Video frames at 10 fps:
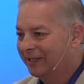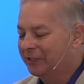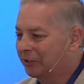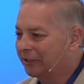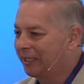Do
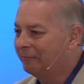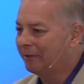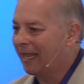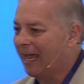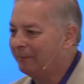you see what
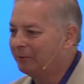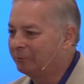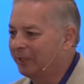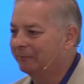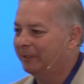happens
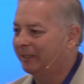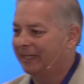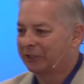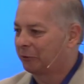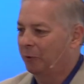when we
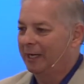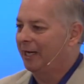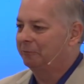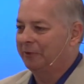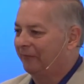get
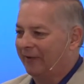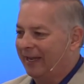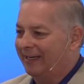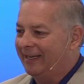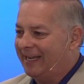swelled with
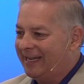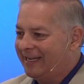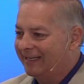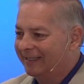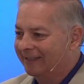vanity?
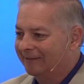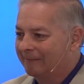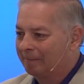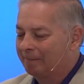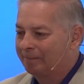
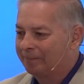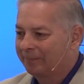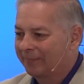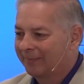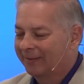
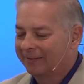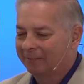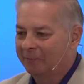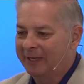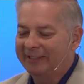
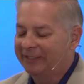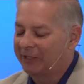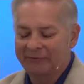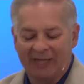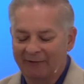Reason
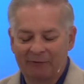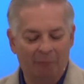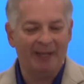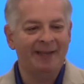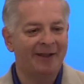goes out the
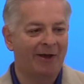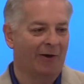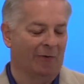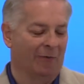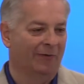
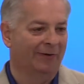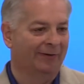window.